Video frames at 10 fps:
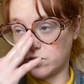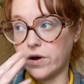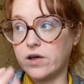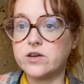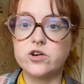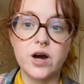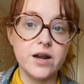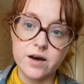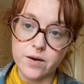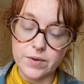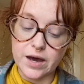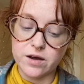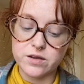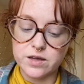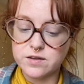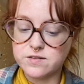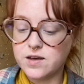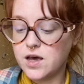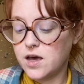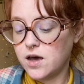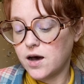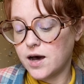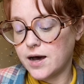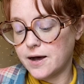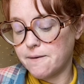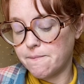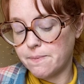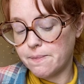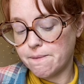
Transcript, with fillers: as well and you're kind of coming out of this um